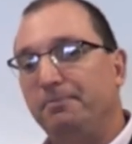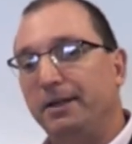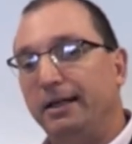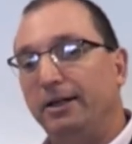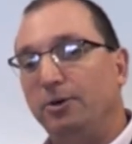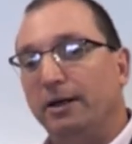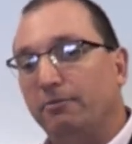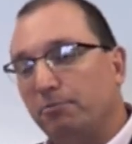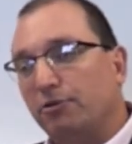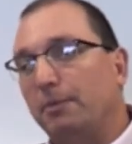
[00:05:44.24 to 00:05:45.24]
who
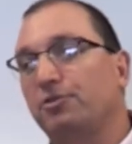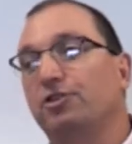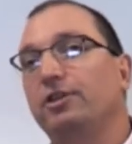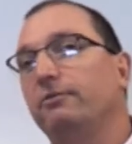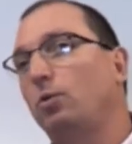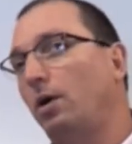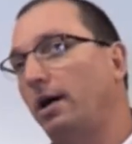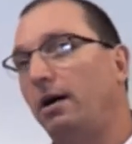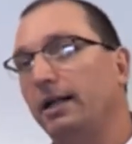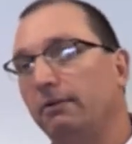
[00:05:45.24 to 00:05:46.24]
have perhaps achieved quite
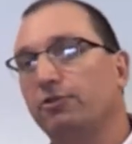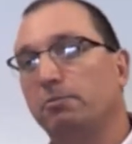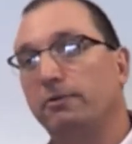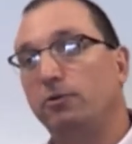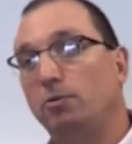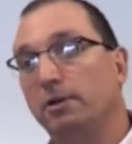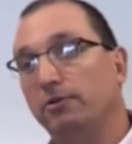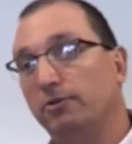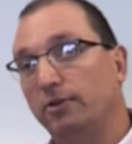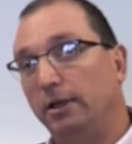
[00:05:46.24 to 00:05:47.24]
high levels of
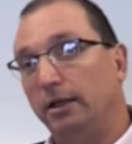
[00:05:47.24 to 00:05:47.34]
performance.